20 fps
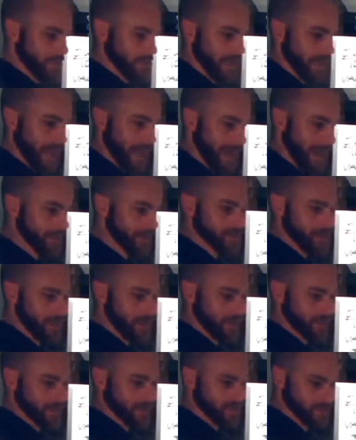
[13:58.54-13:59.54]
that they
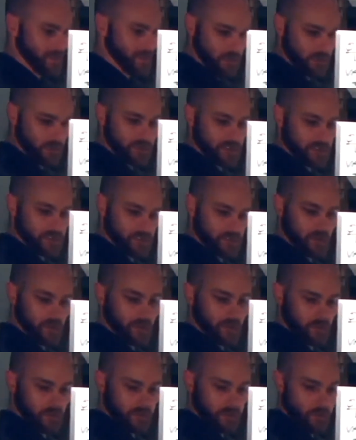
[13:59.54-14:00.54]
access starts
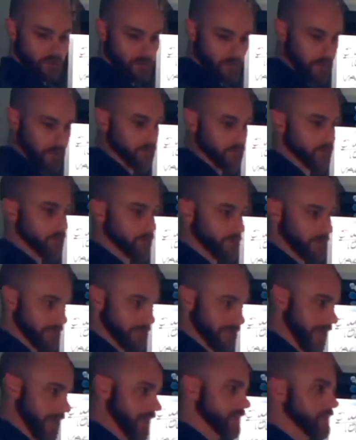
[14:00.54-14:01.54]

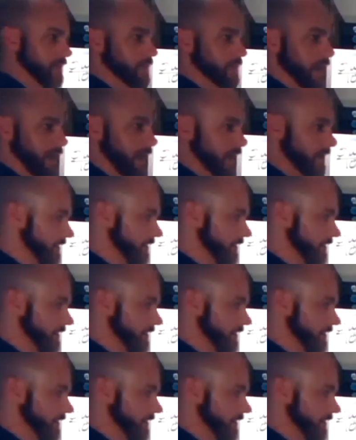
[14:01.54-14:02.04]
accruing that